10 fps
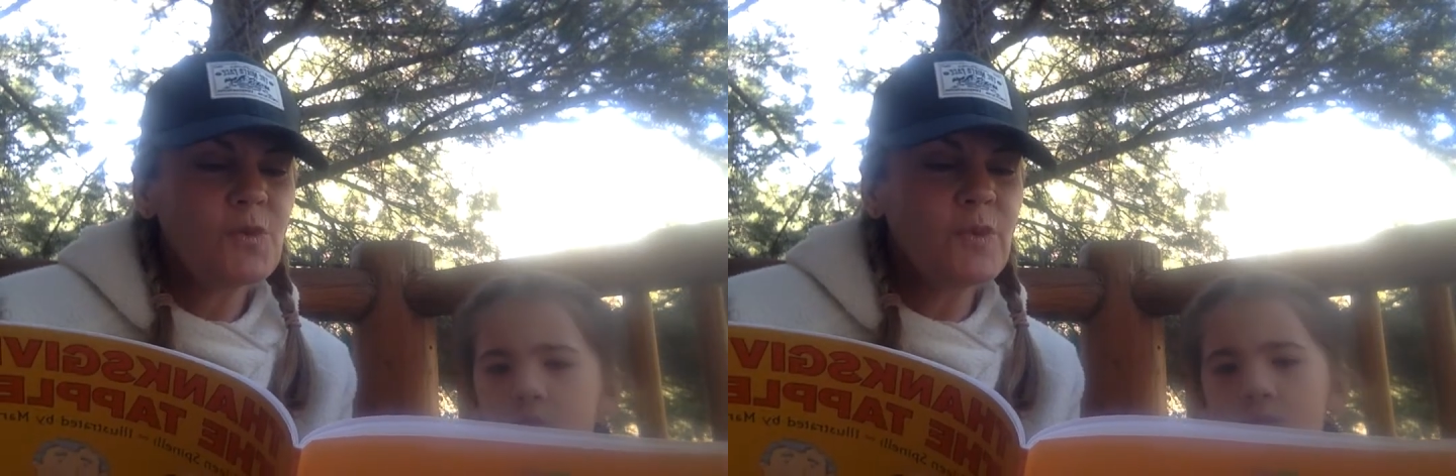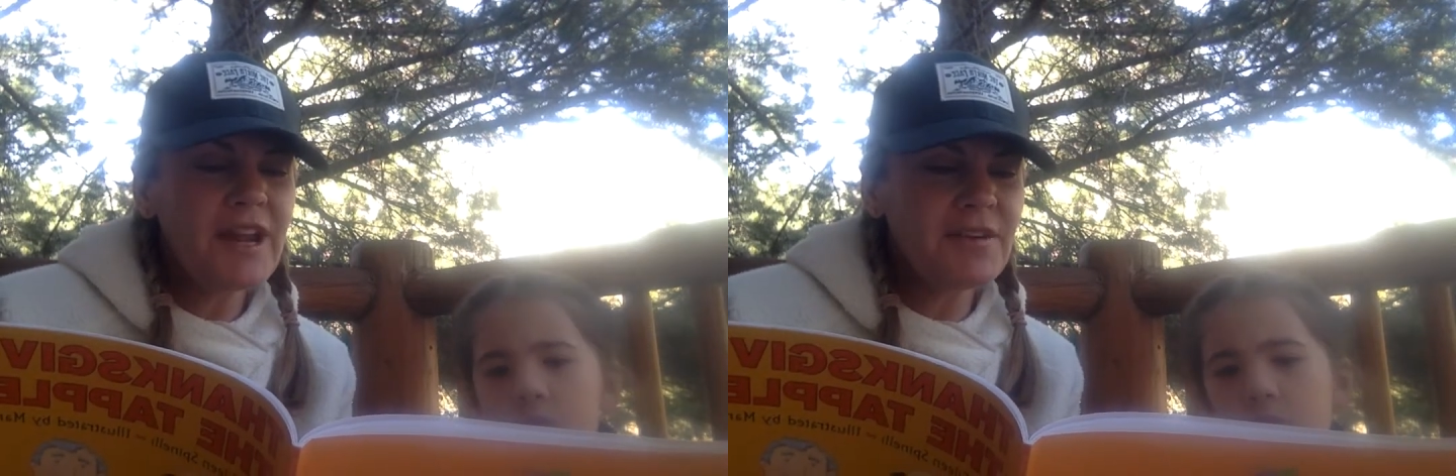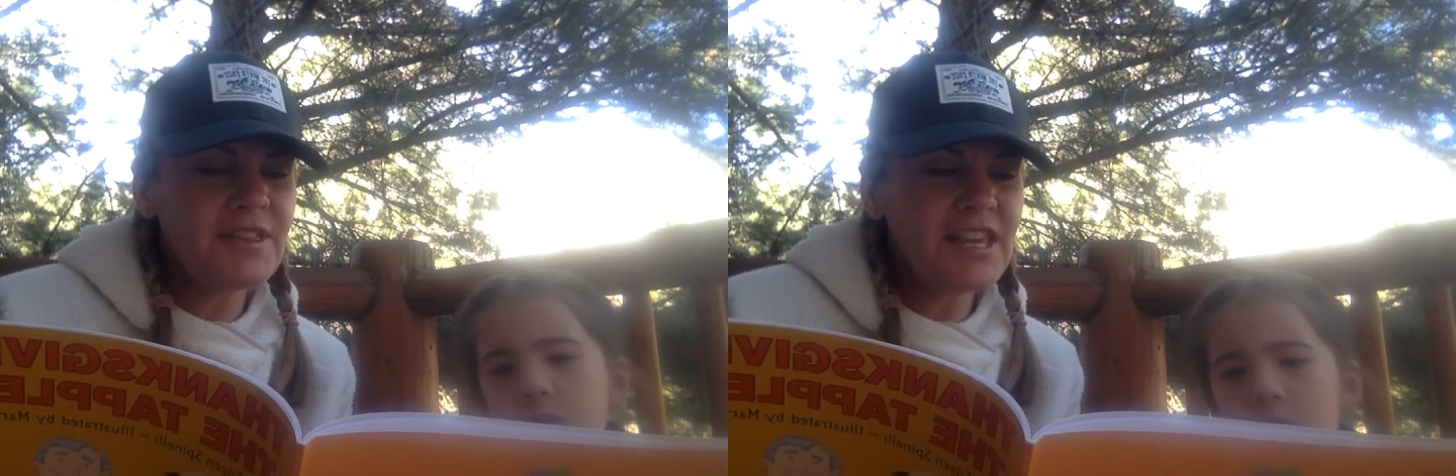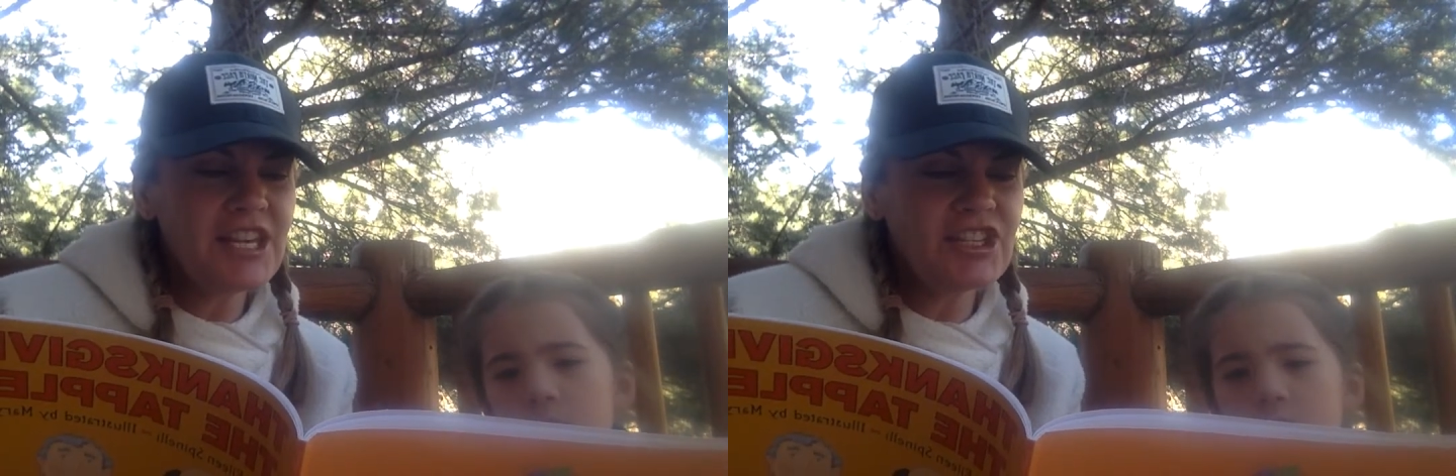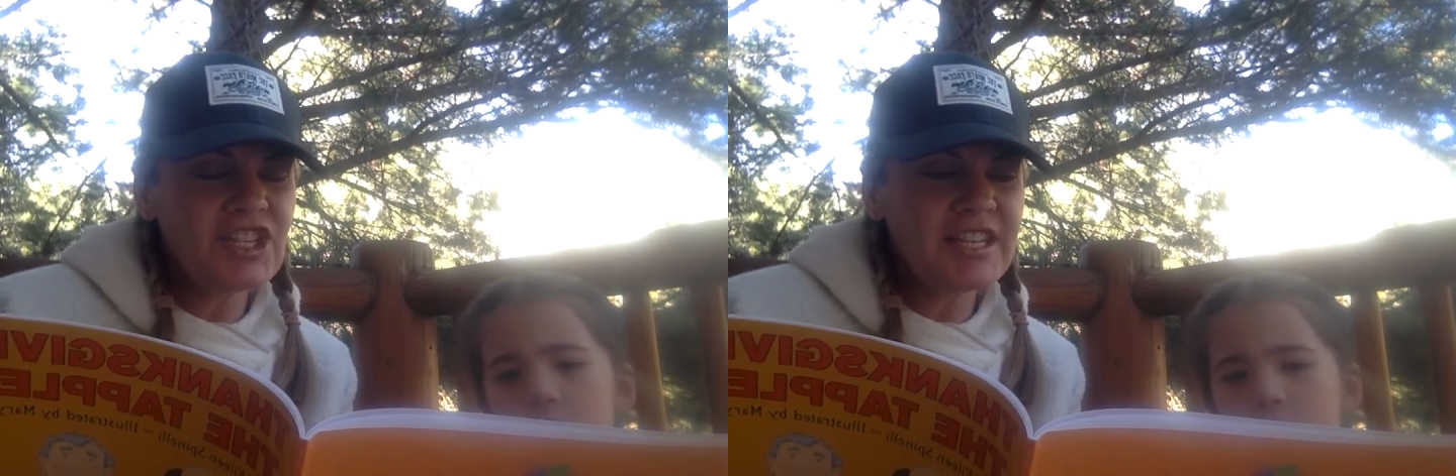"Wear
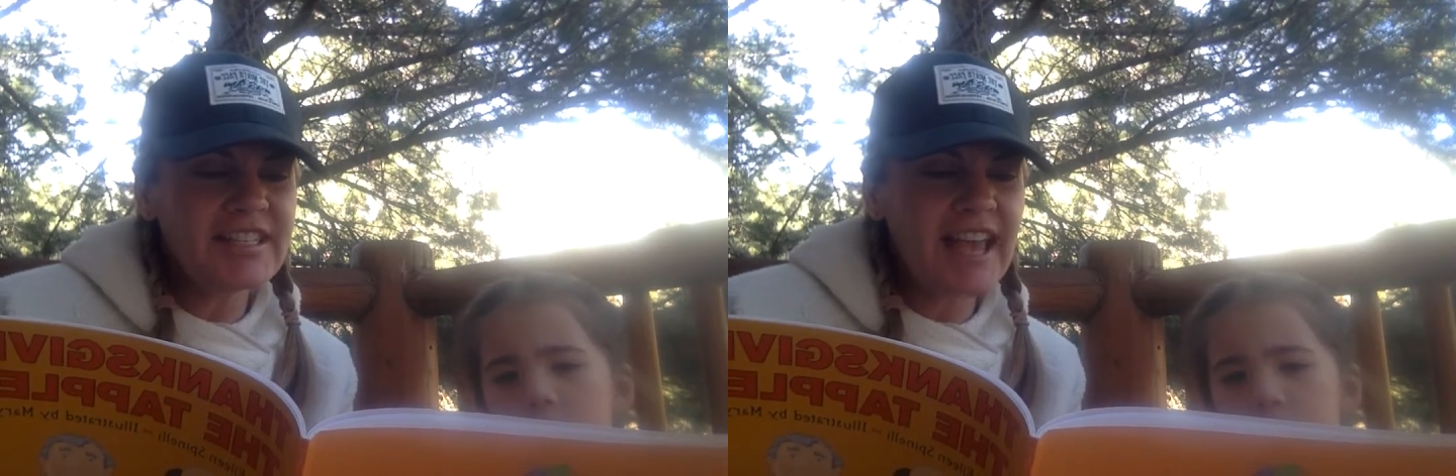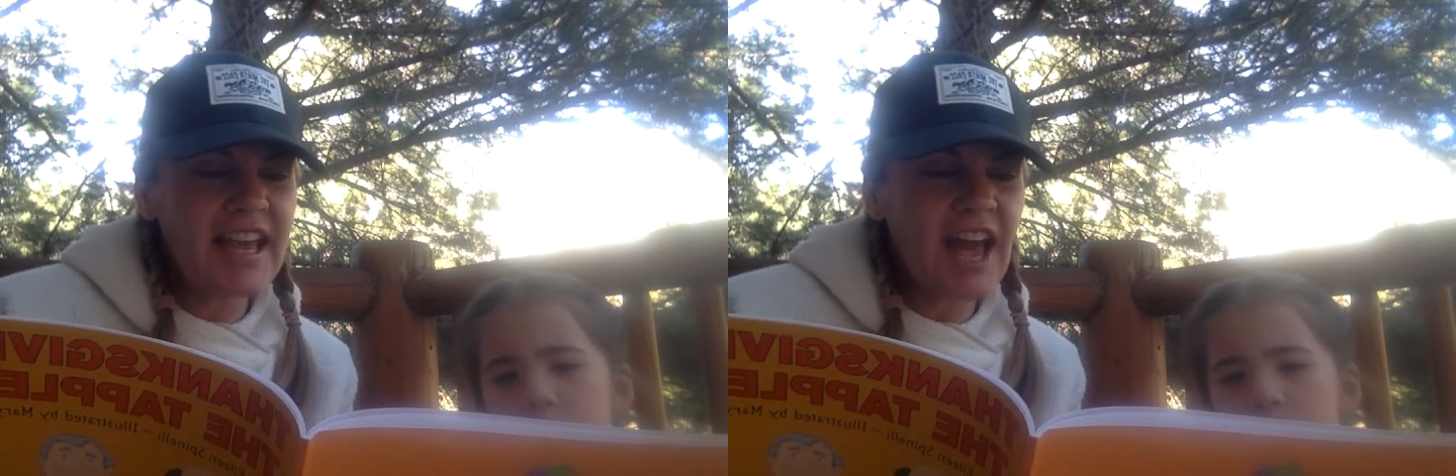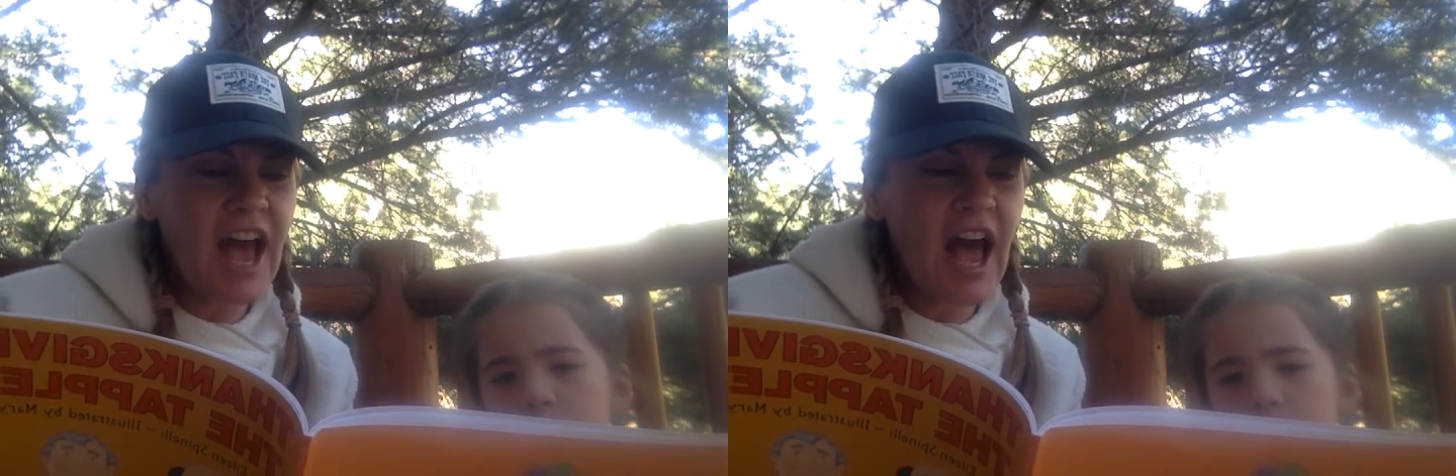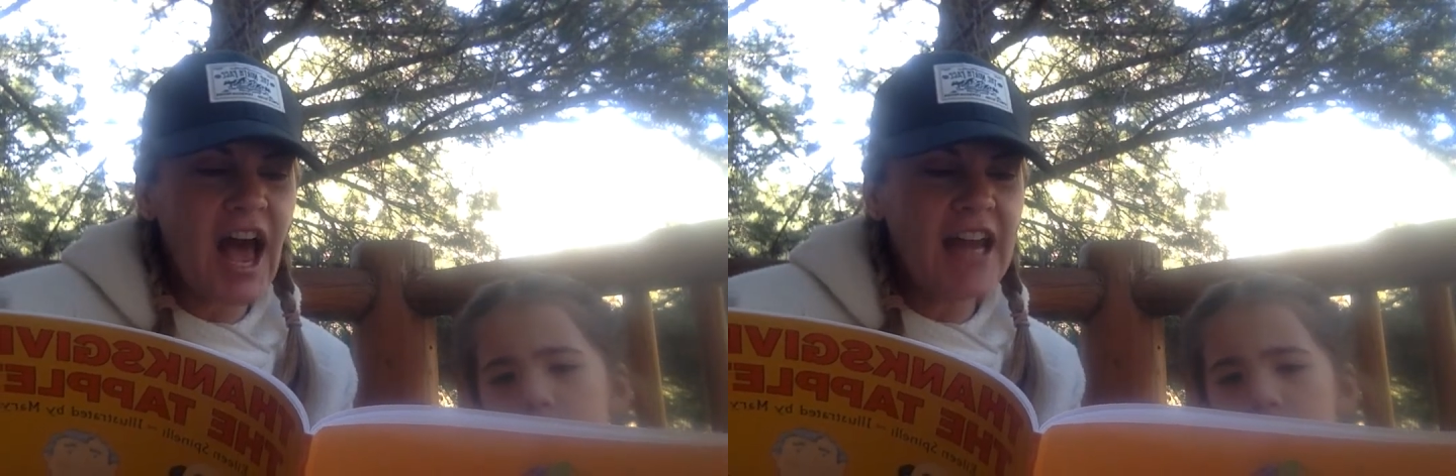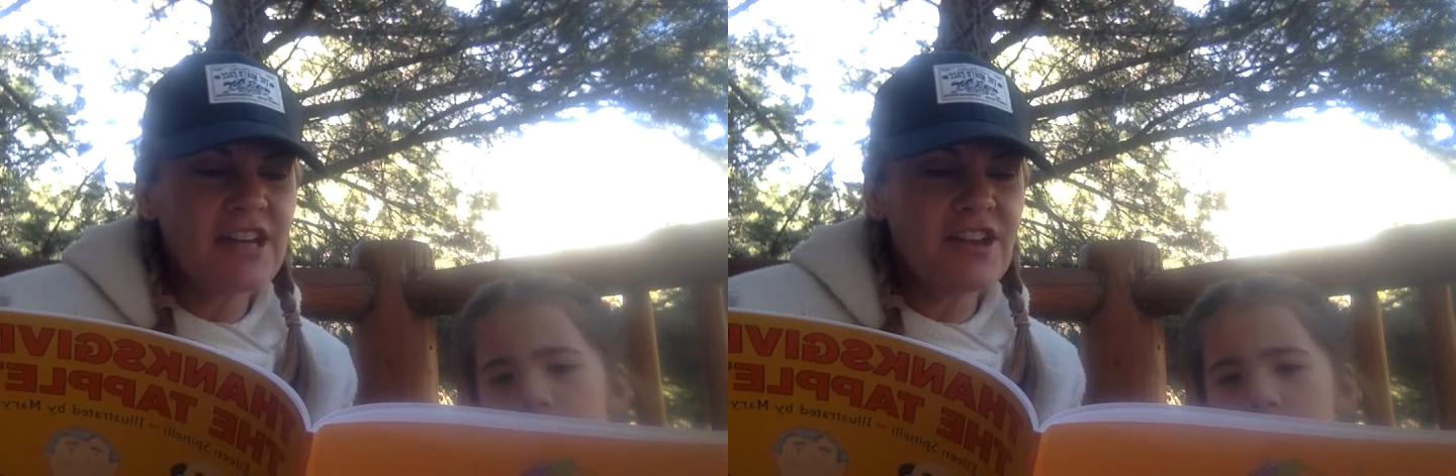these," she said.
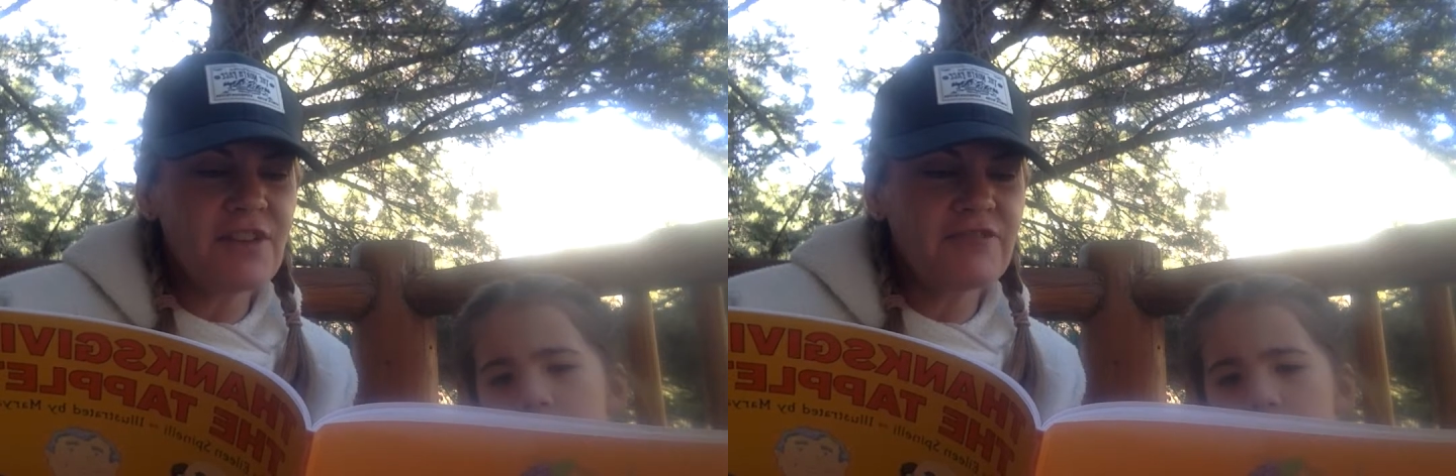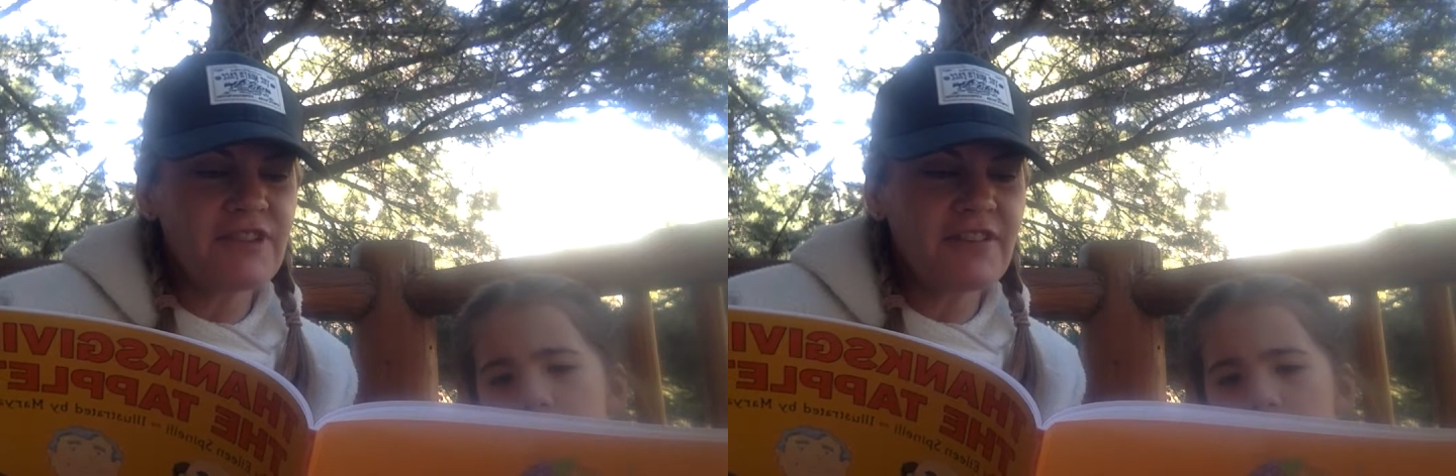"I know for